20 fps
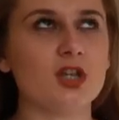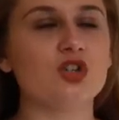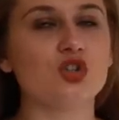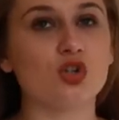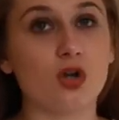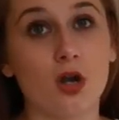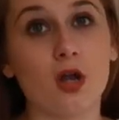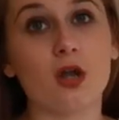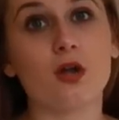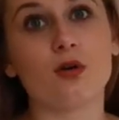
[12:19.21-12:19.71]

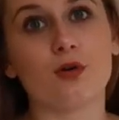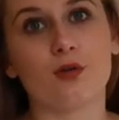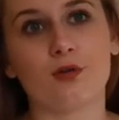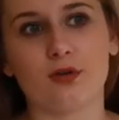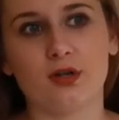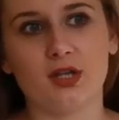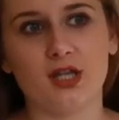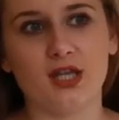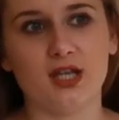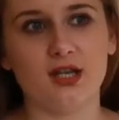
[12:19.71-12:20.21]
try
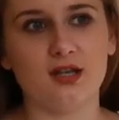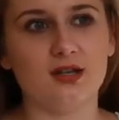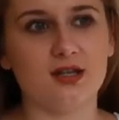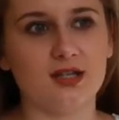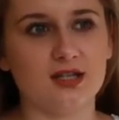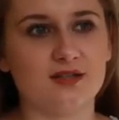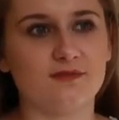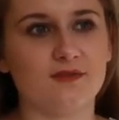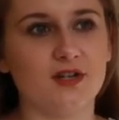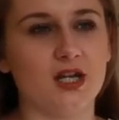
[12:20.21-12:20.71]
on in
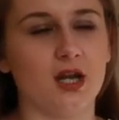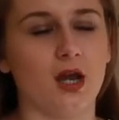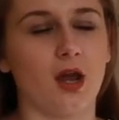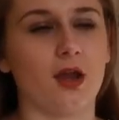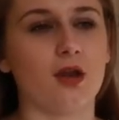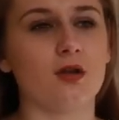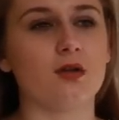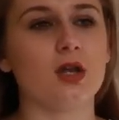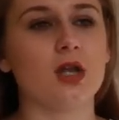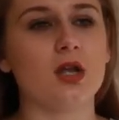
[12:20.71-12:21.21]
this
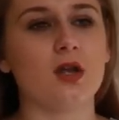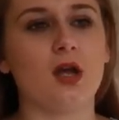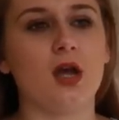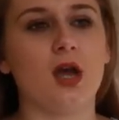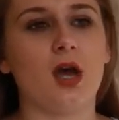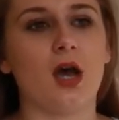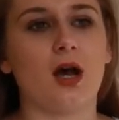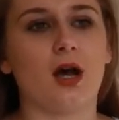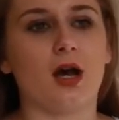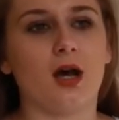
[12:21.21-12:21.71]
video.
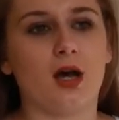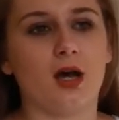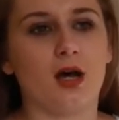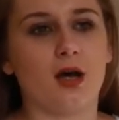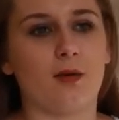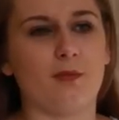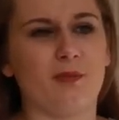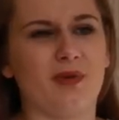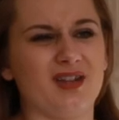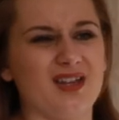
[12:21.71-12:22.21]

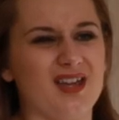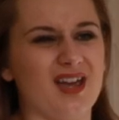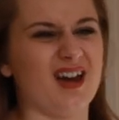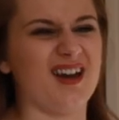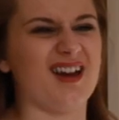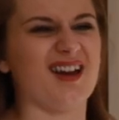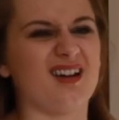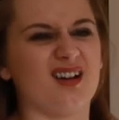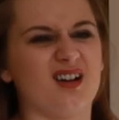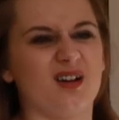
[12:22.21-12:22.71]
But
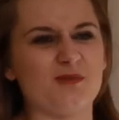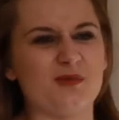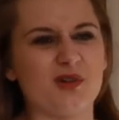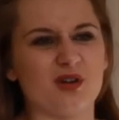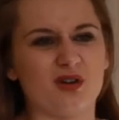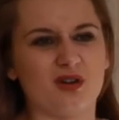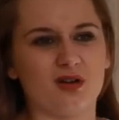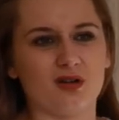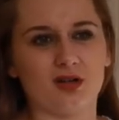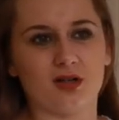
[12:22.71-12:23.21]
yeah, I'm
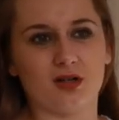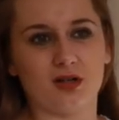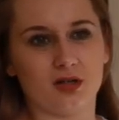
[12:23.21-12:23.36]
not